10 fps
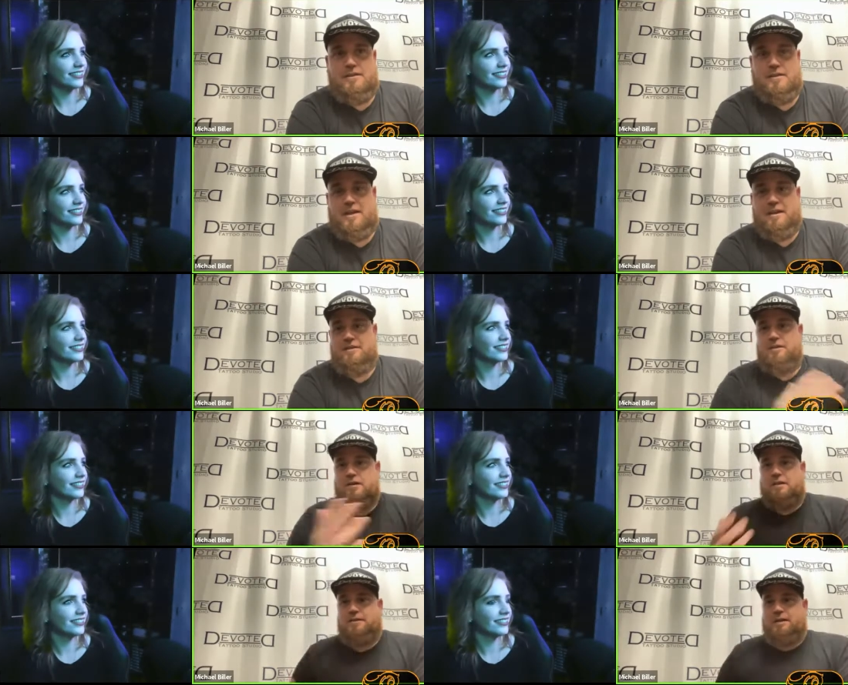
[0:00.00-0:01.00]
Speaker 1: it's that instant
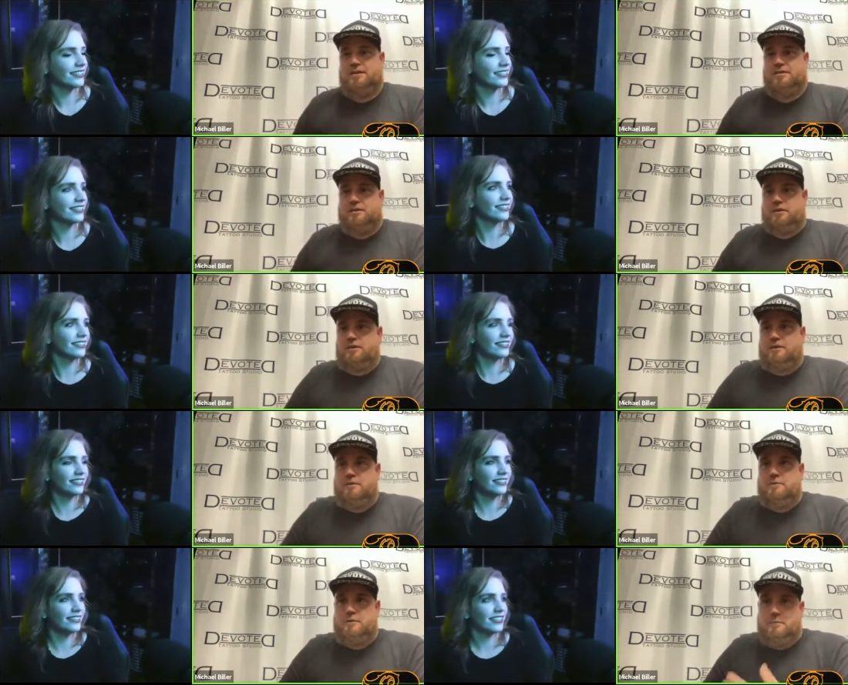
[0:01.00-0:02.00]
gratification, you know, you,
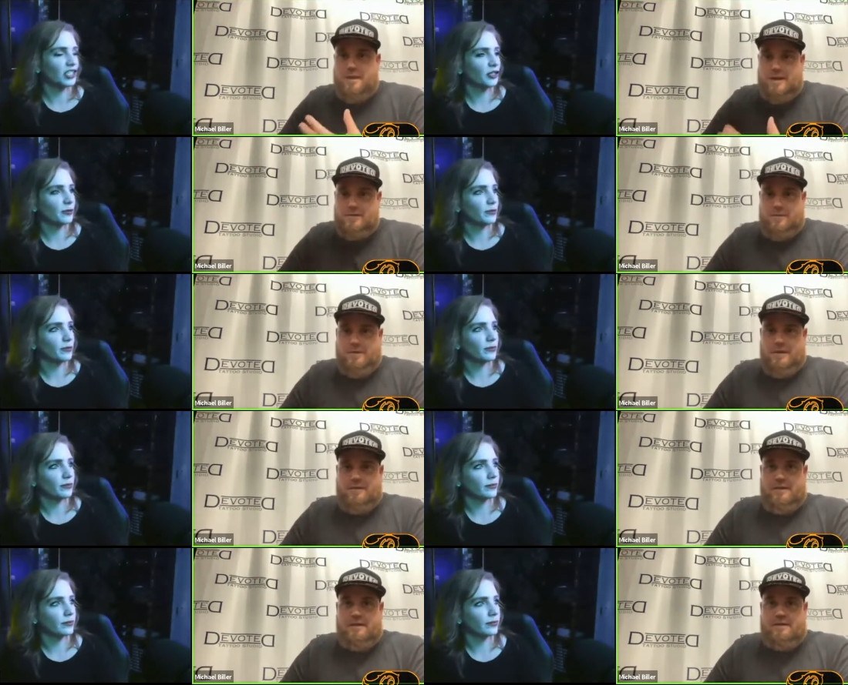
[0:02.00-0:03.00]
you, you make something
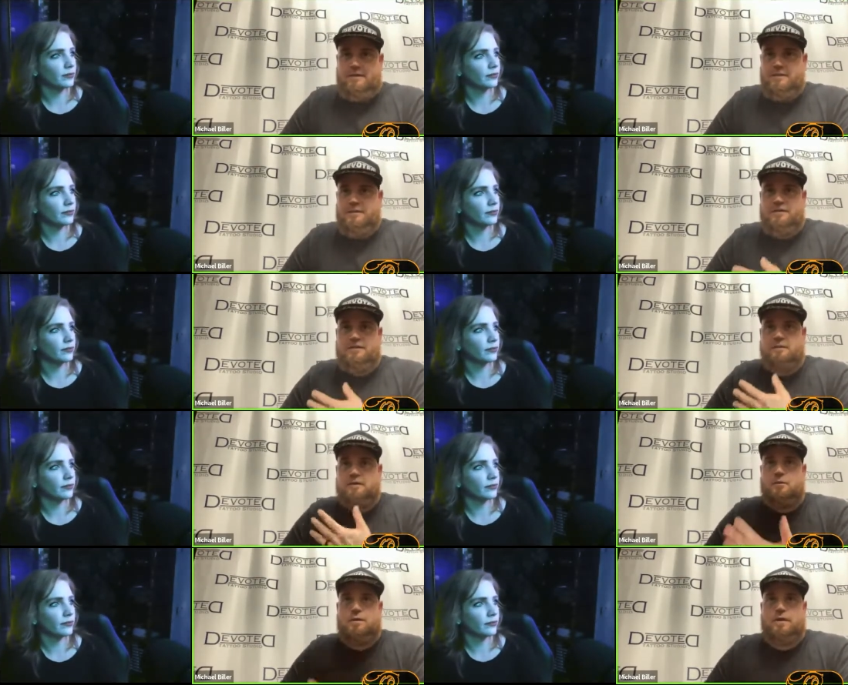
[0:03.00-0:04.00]
and then you see
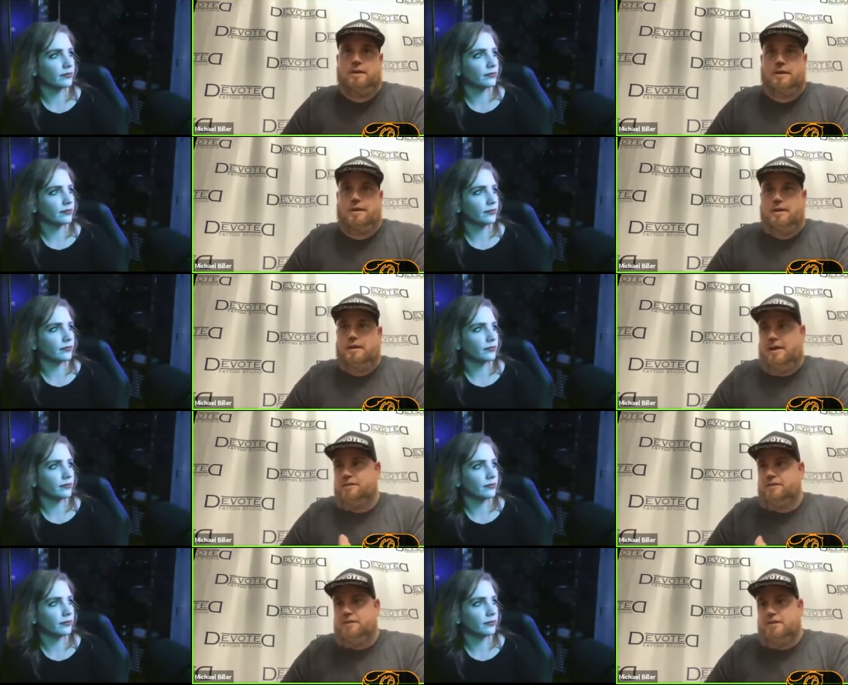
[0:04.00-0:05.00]
somebody wear it, not
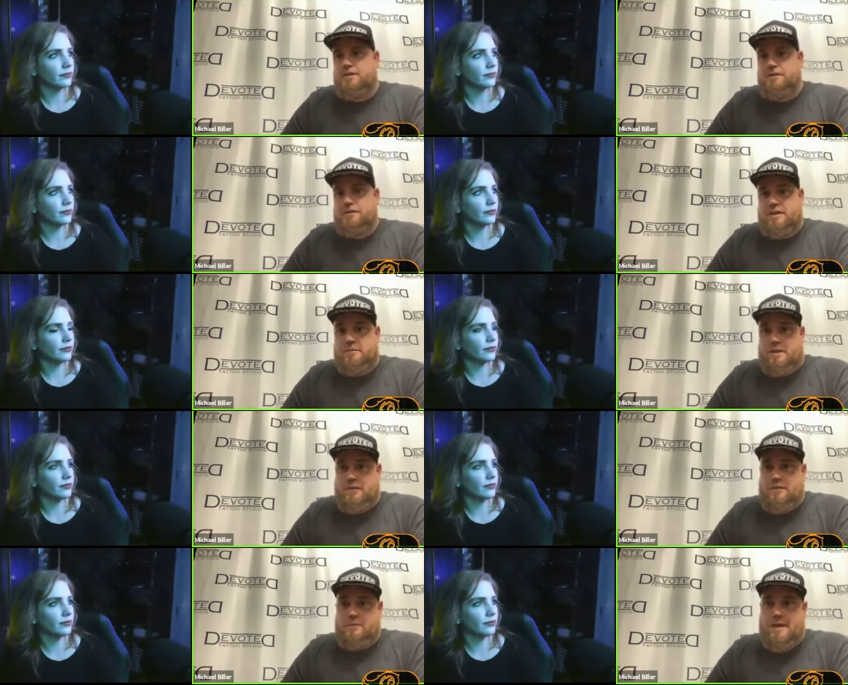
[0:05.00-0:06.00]
just in their skin, but on
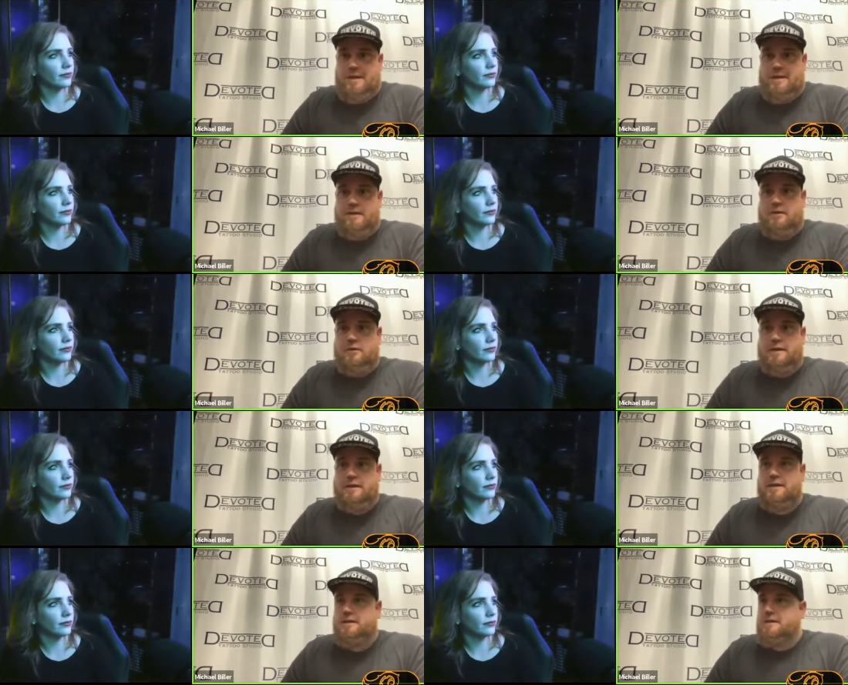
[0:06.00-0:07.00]
their body, you know, like
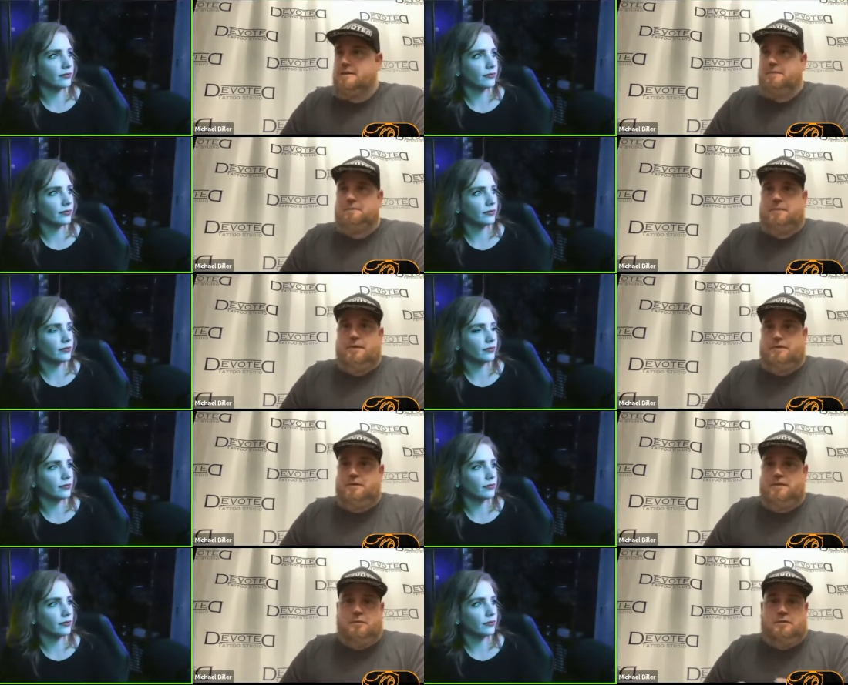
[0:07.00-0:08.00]
you see
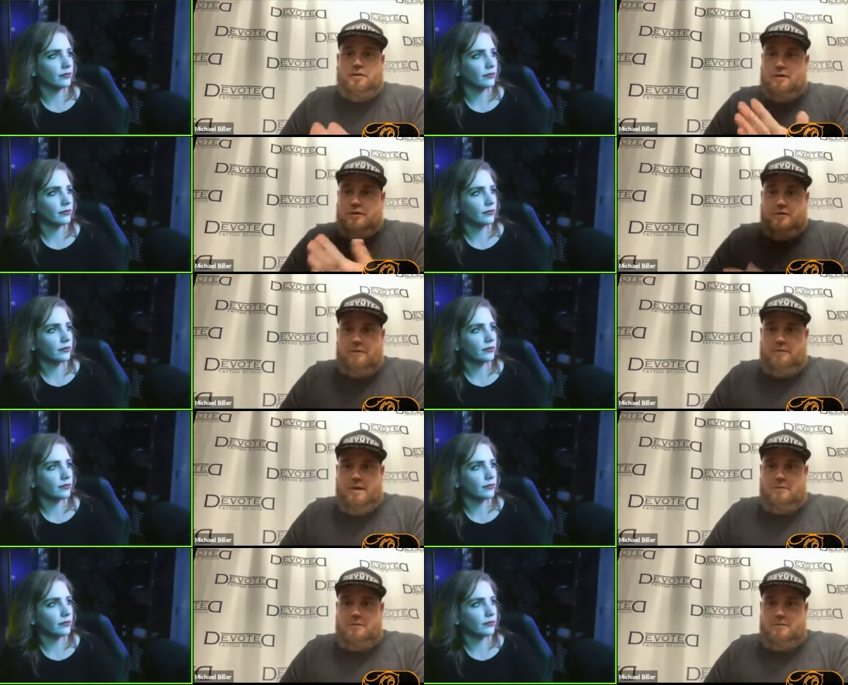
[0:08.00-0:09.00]
someone's car driving
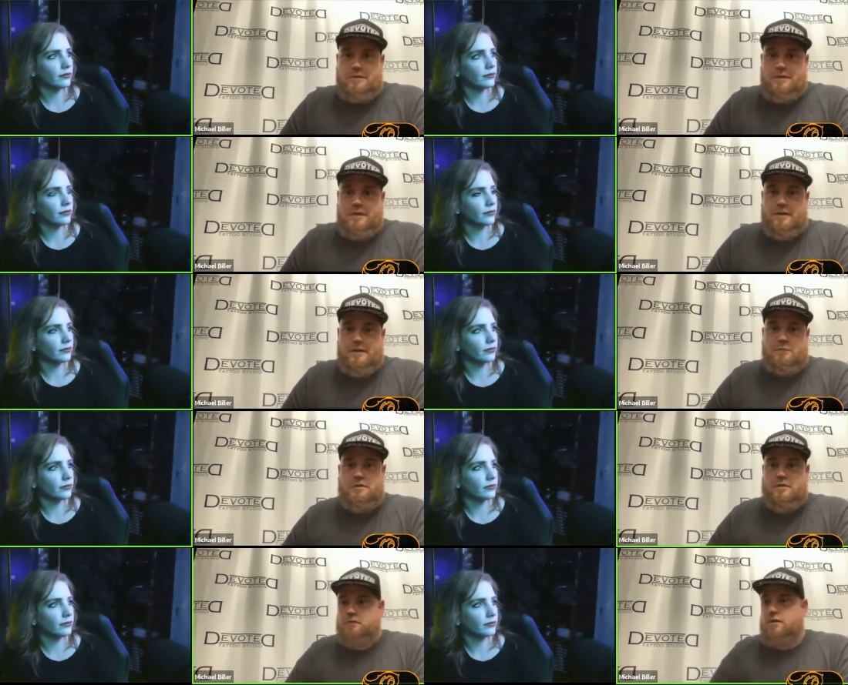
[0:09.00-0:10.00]
around with, with like, you know,
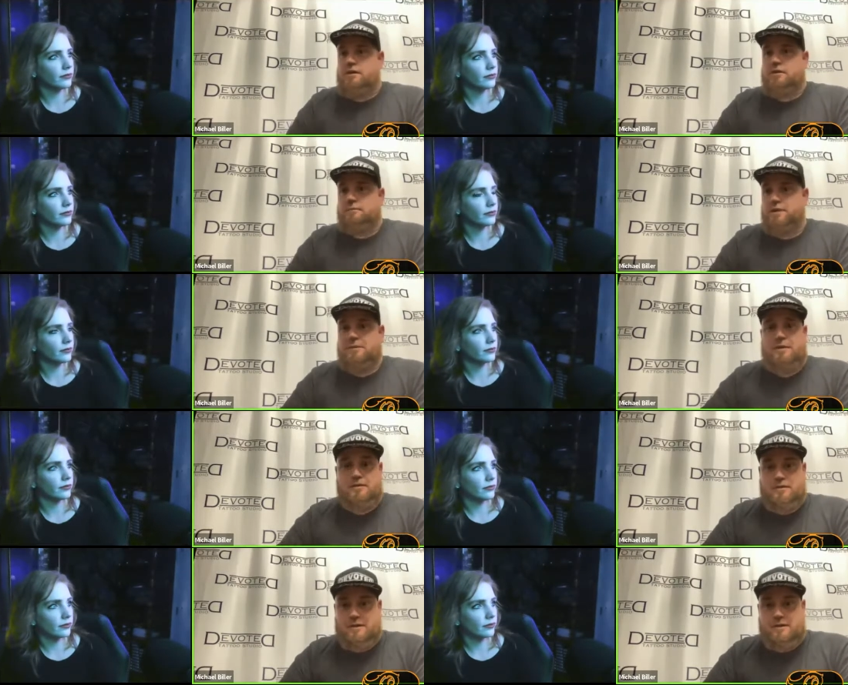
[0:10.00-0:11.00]
with a Raw Pigment
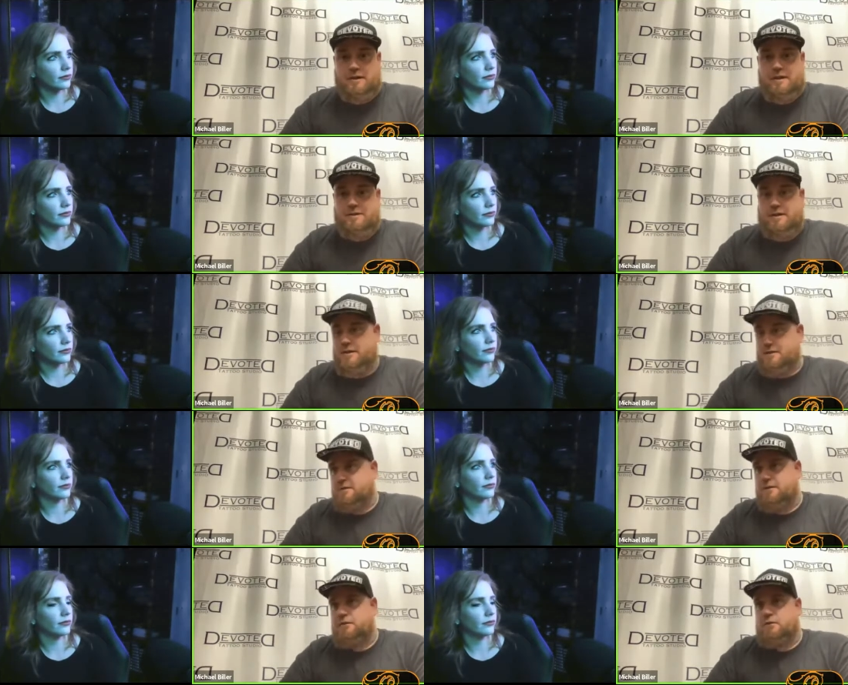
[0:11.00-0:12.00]
sticker on it. It's like,
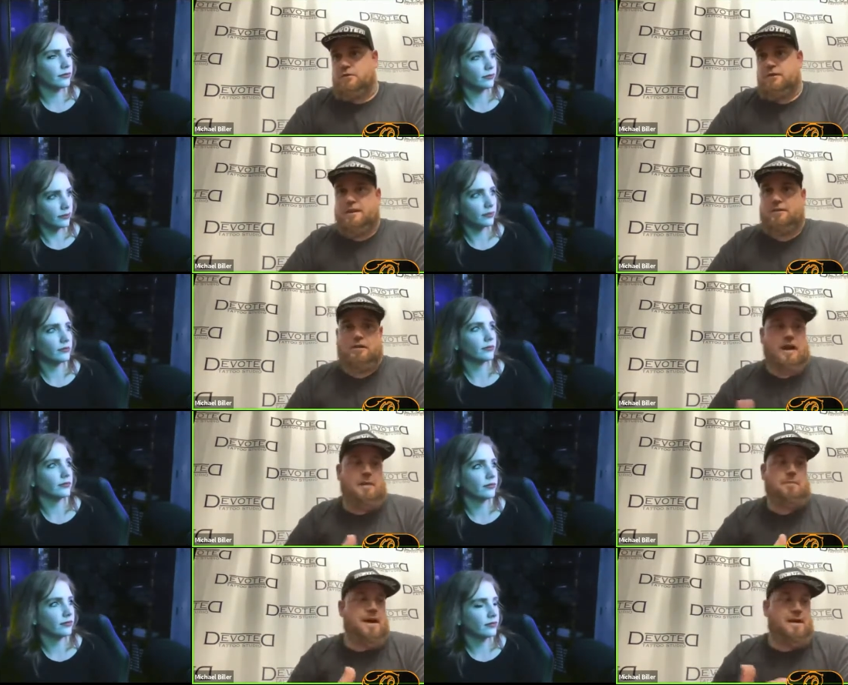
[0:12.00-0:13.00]
you know, or like their
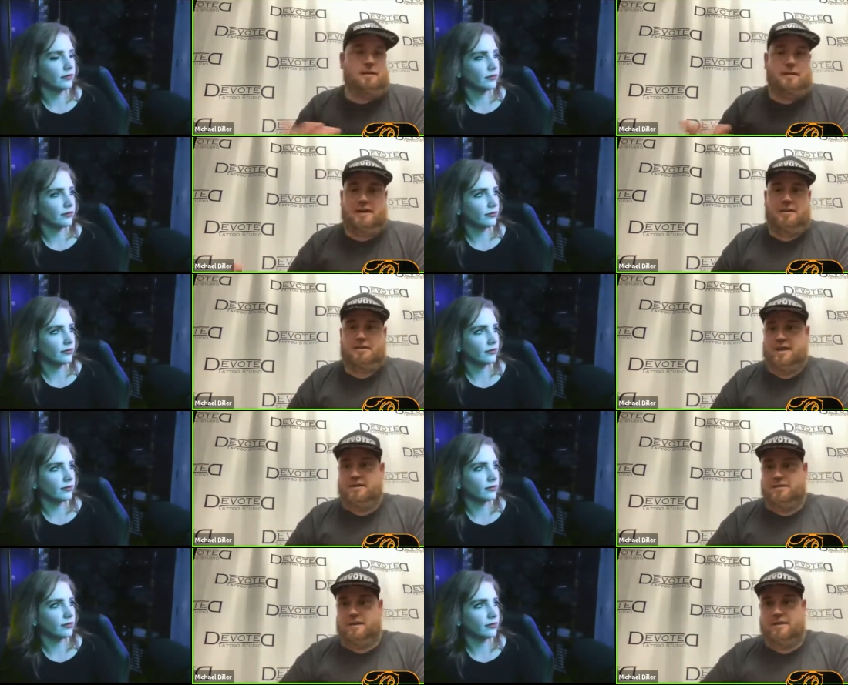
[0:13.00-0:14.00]
iPad case
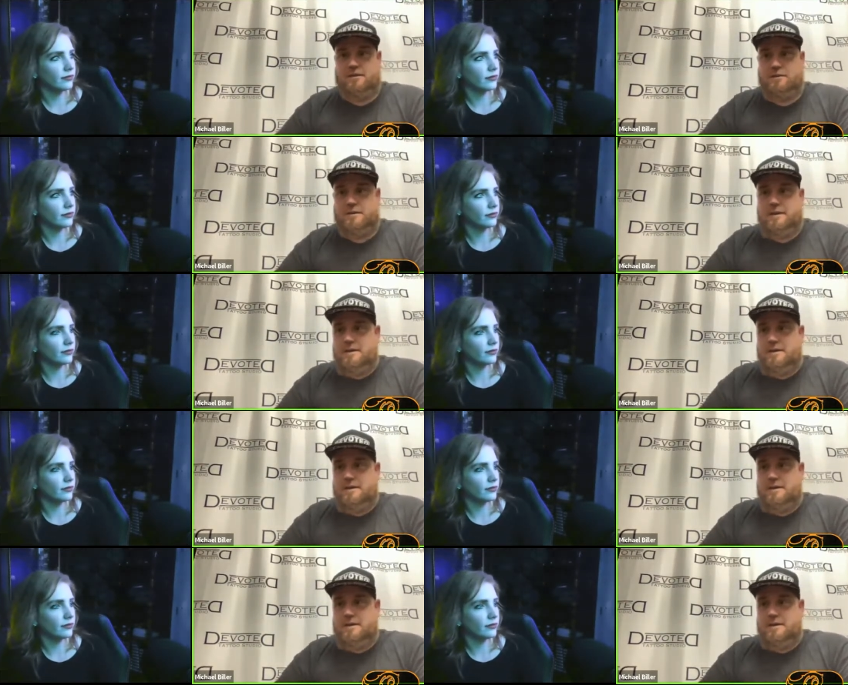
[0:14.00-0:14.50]
has like, you know,